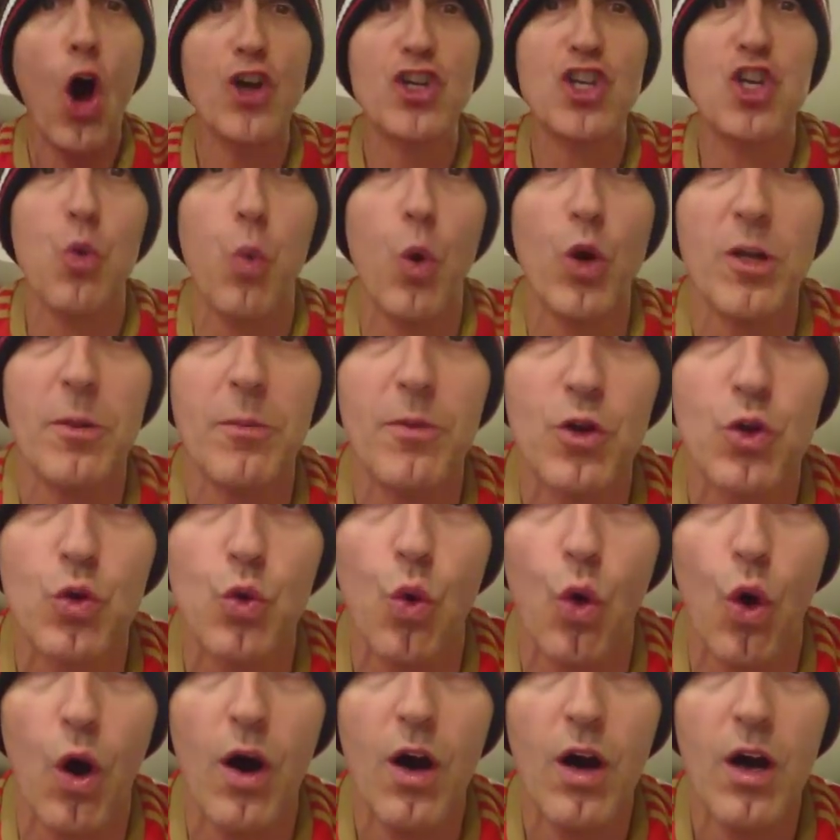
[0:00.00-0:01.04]
Or do you want him to
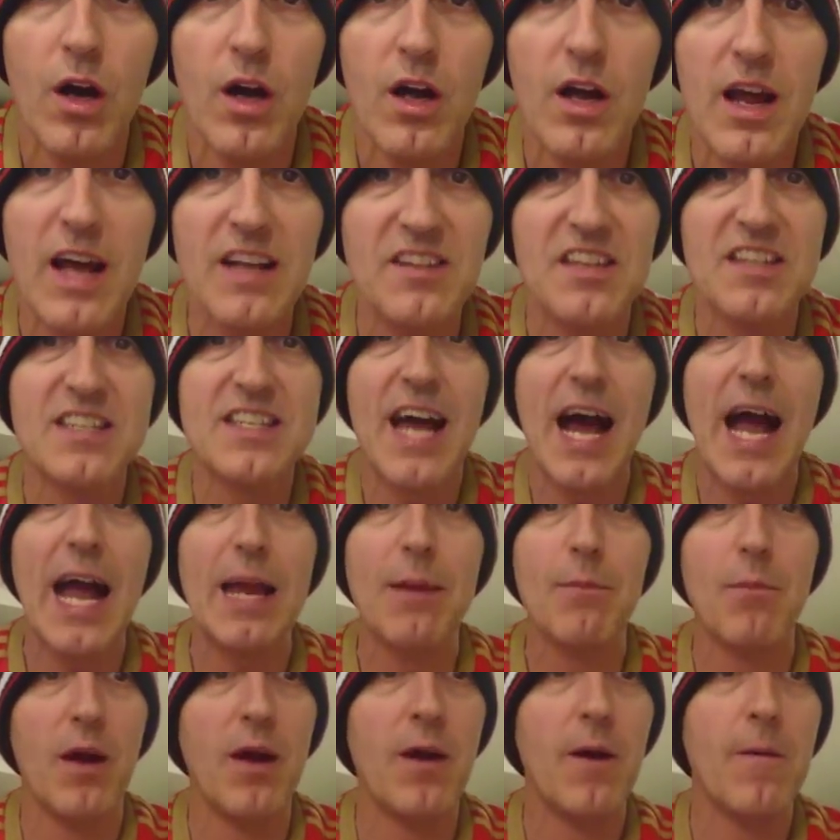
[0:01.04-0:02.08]
go? Is it
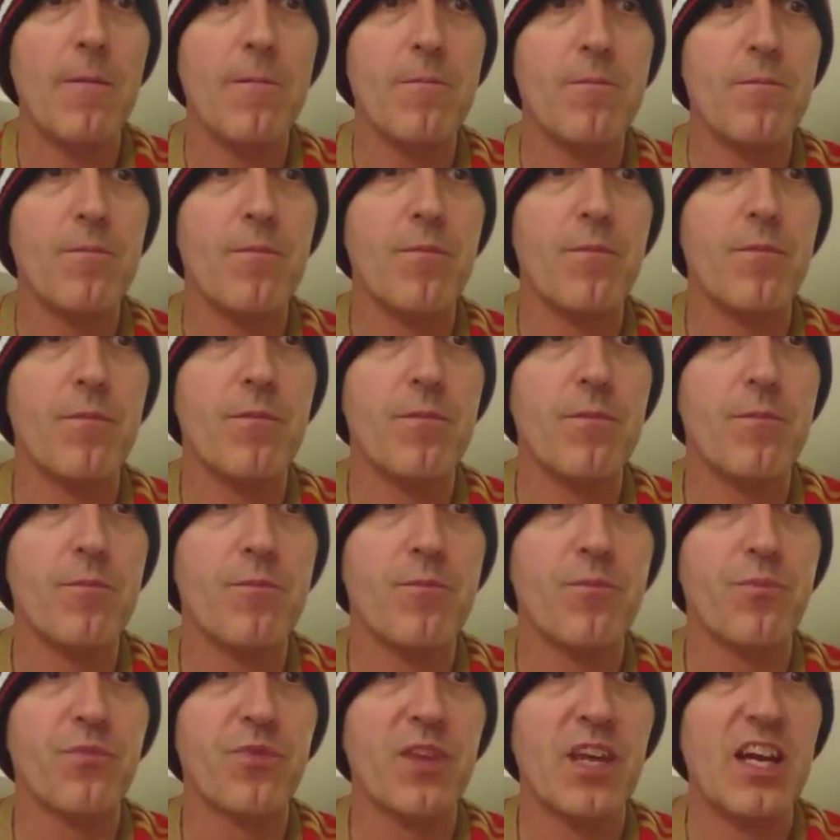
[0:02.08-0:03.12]
time
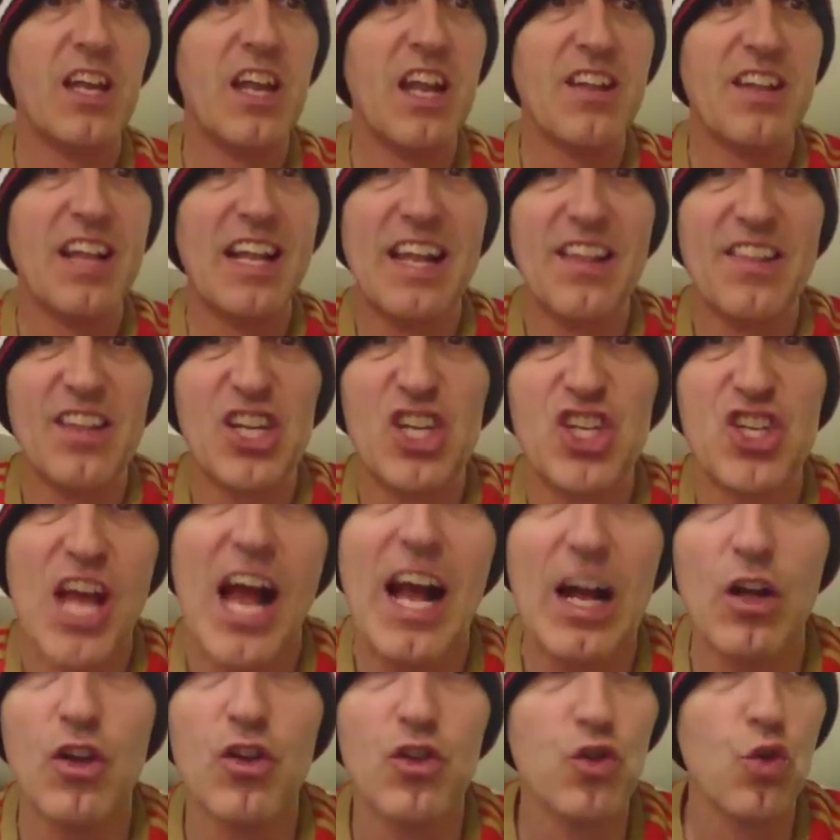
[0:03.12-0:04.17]
to let the
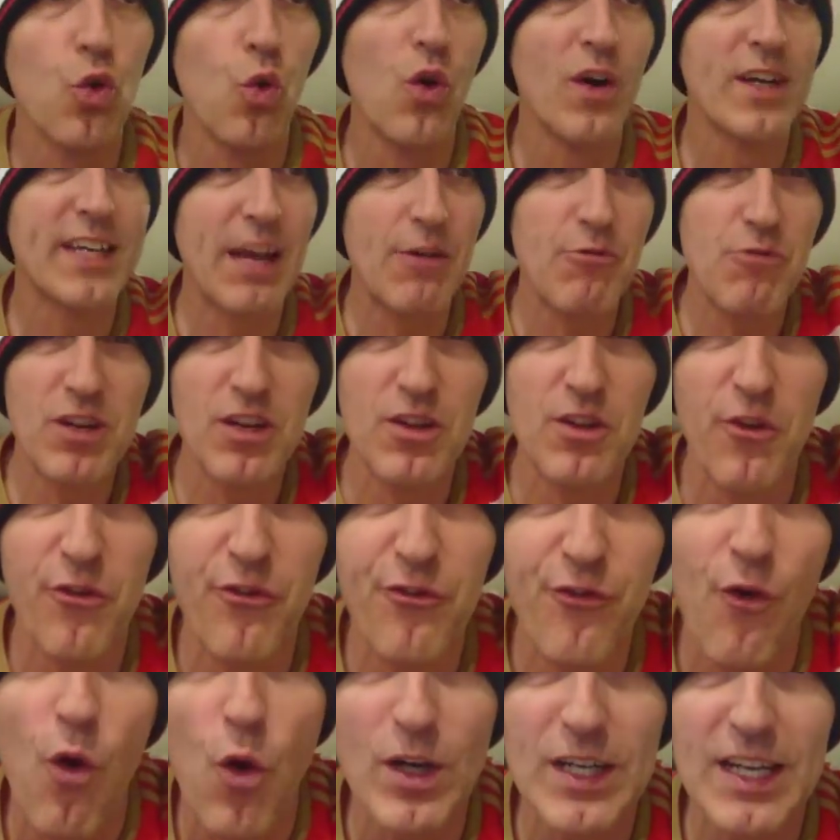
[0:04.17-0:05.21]
shackles go and get rid of the
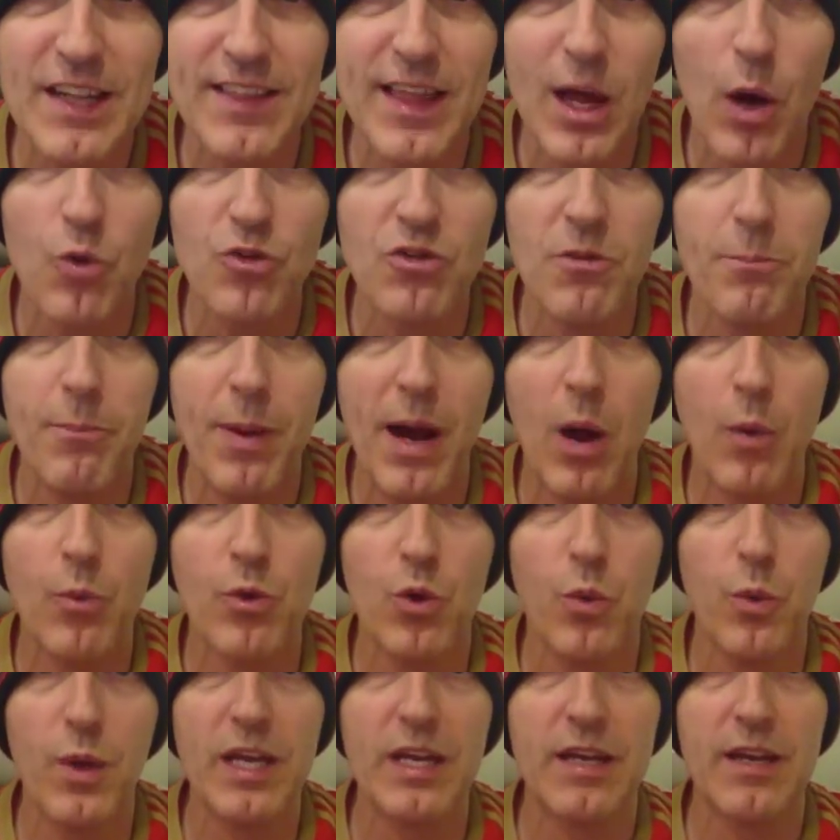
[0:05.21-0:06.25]
£40,000
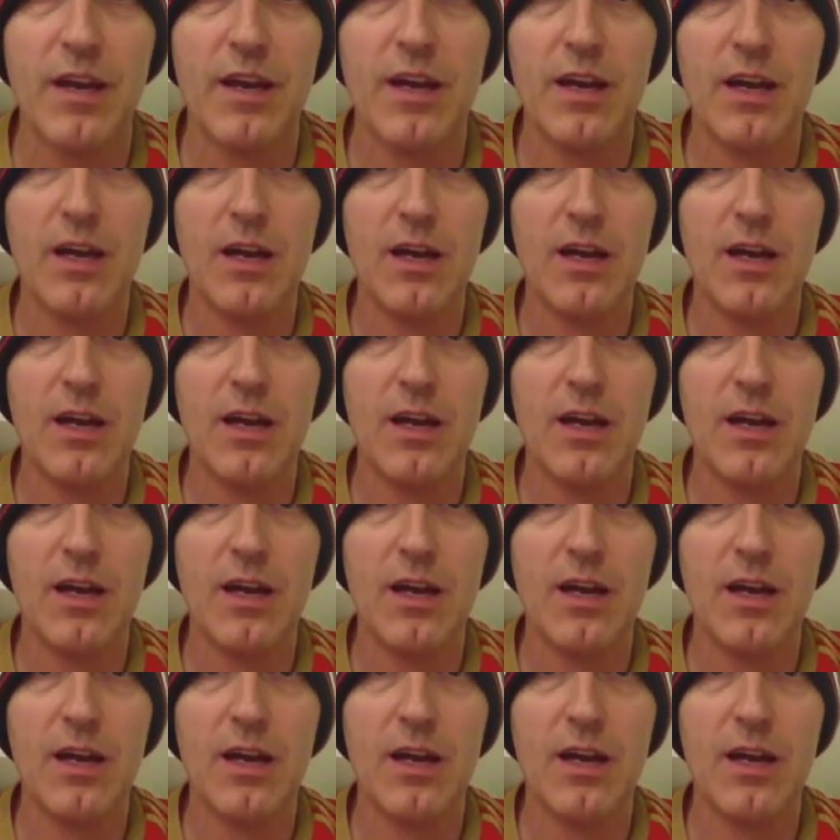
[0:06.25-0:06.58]
a week?